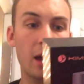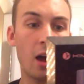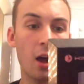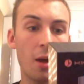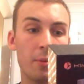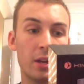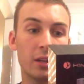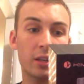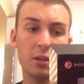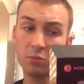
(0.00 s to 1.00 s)
And
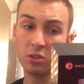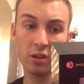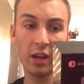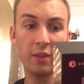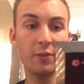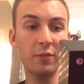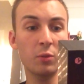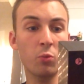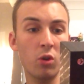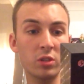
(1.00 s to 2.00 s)
the KIMREE
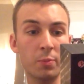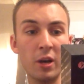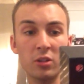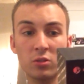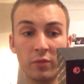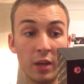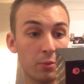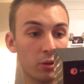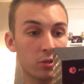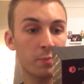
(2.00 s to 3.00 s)
A50W is a personal
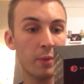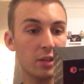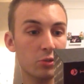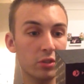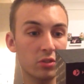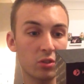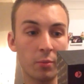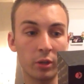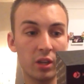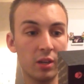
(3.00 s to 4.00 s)
vaporizer battery designed
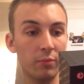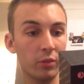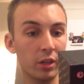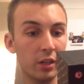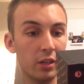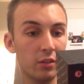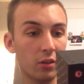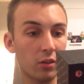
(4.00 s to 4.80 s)
by KIMREE.